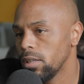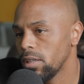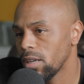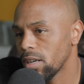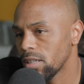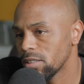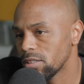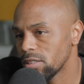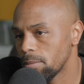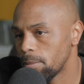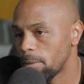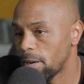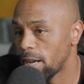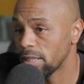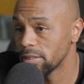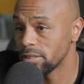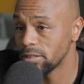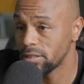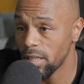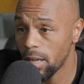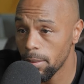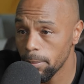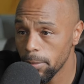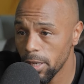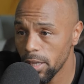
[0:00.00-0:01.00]

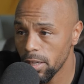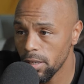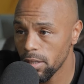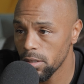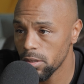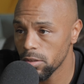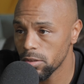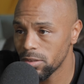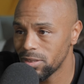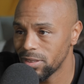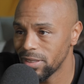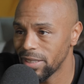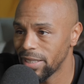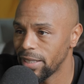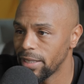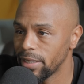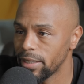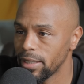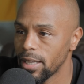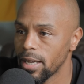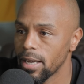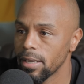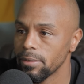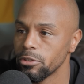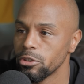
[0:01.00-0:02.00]
customize thumbnails,
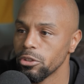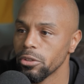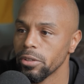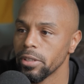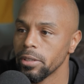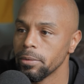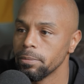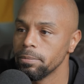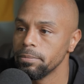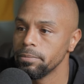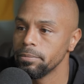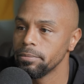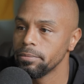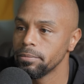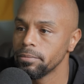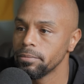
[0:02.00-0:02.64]
and live stream.